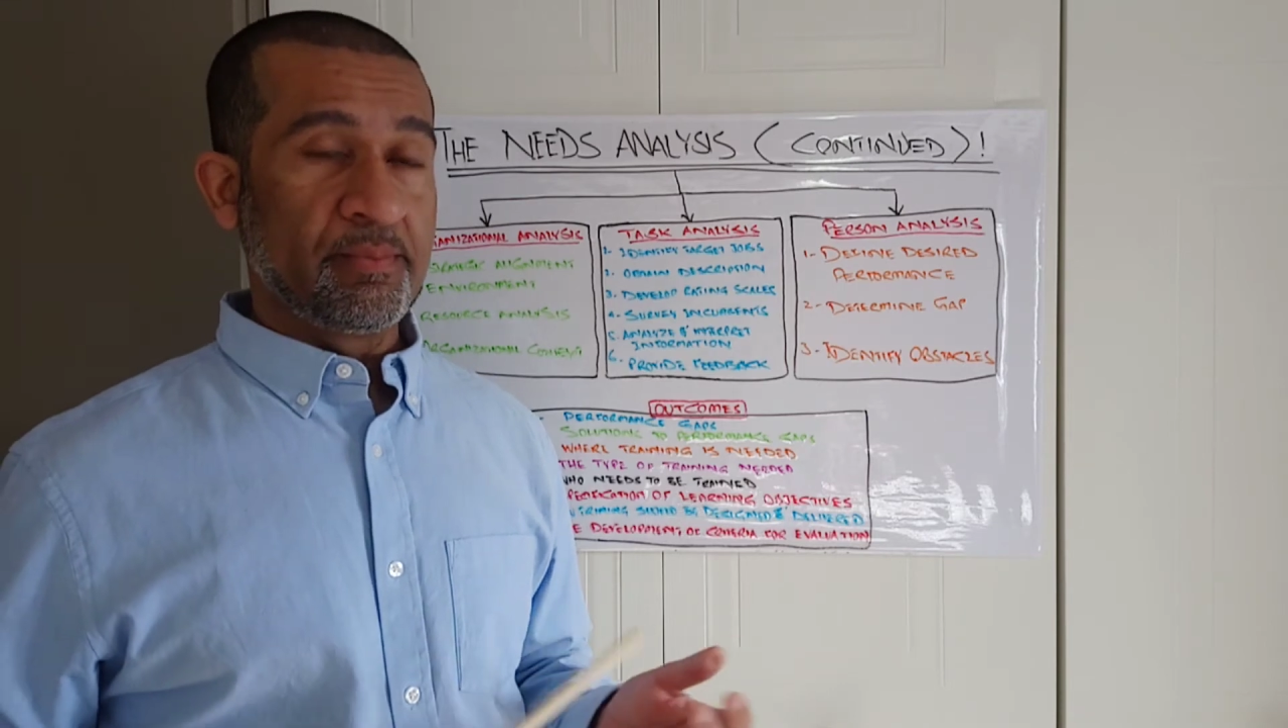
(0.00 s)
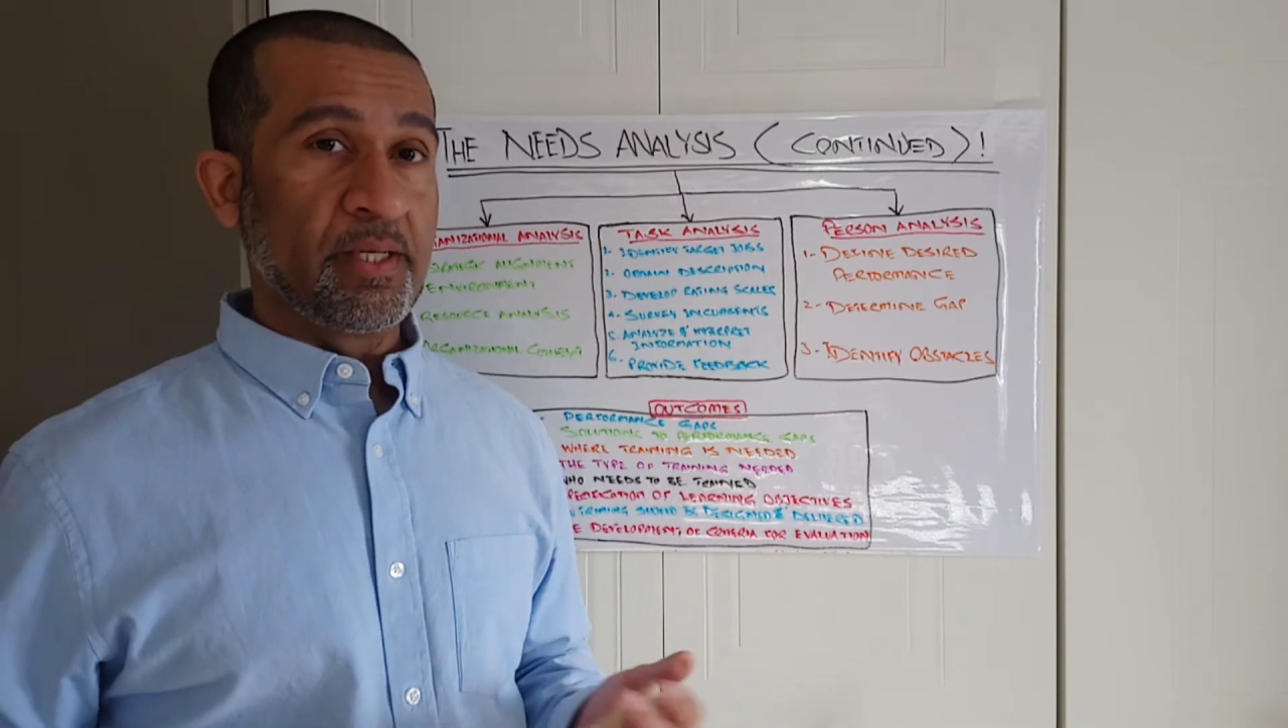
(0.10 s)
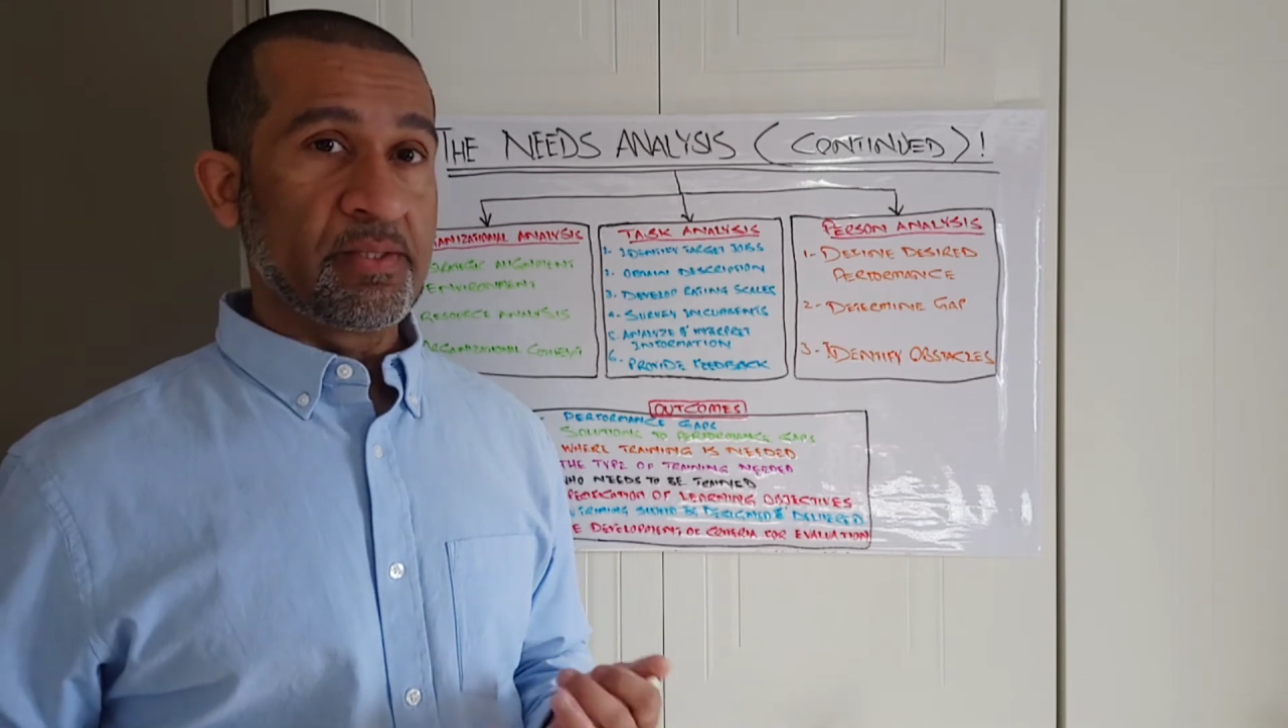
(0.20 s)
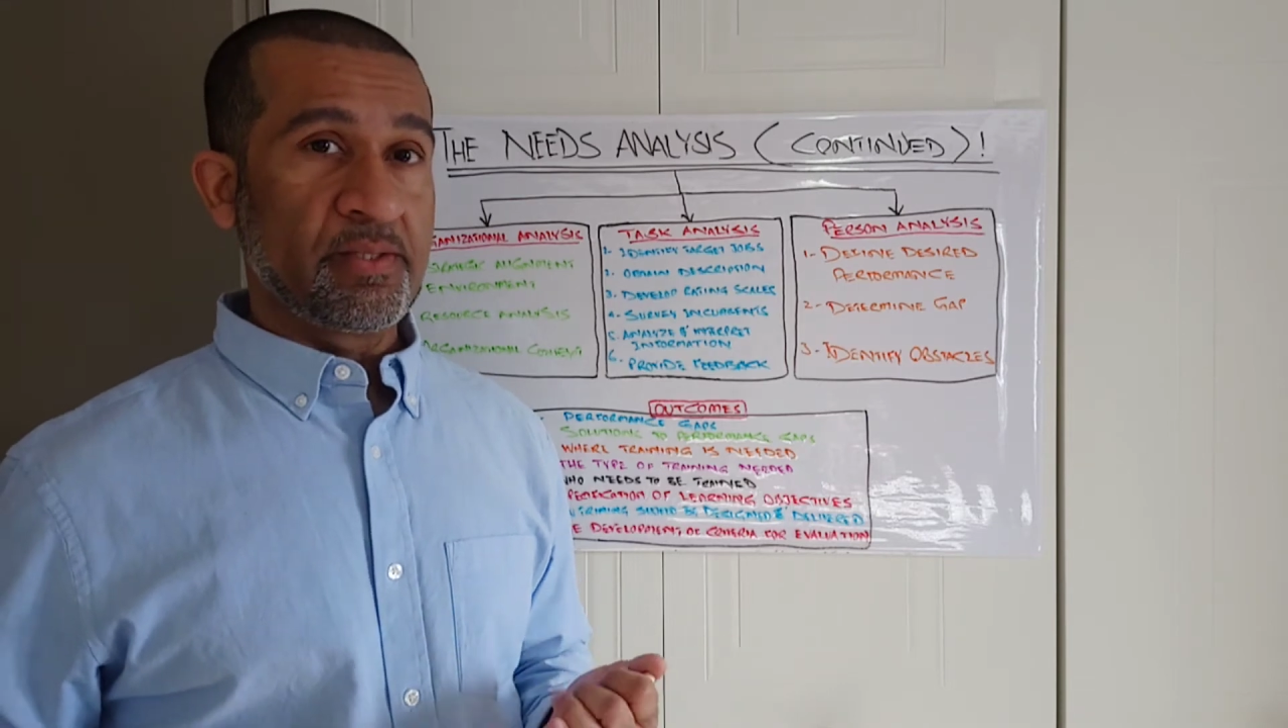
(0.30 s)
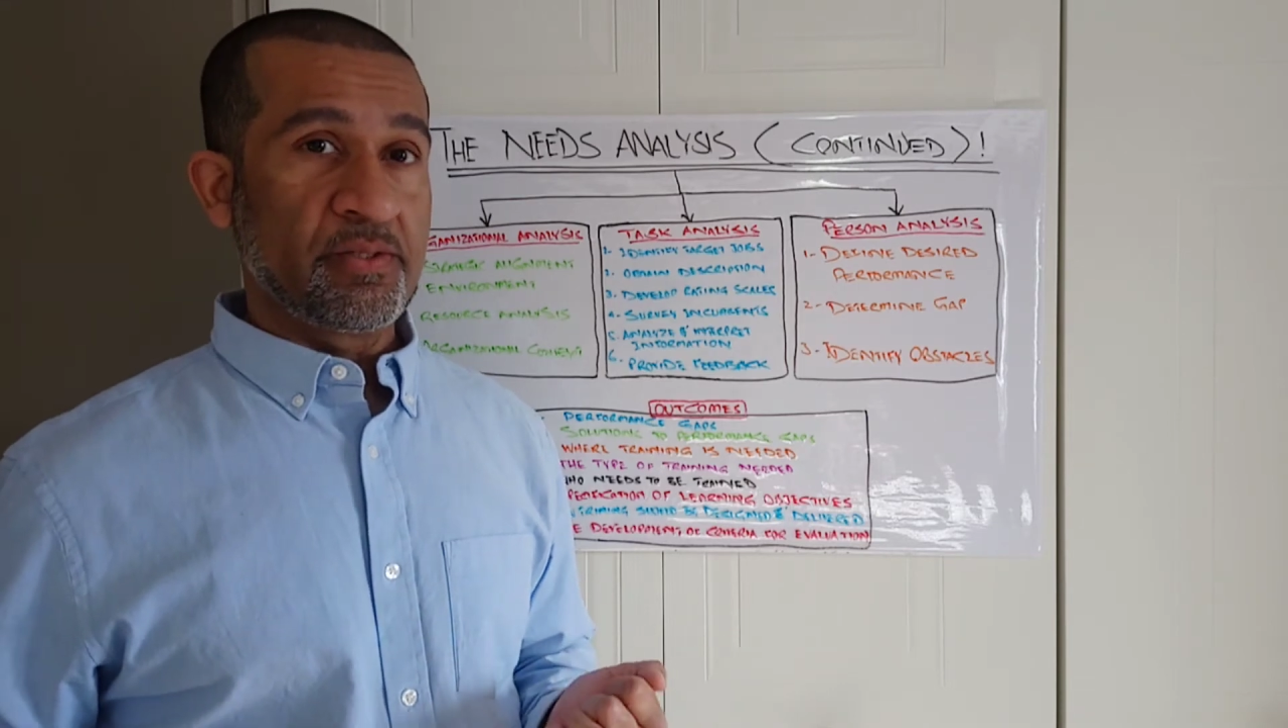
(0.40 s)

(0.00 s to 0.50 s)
this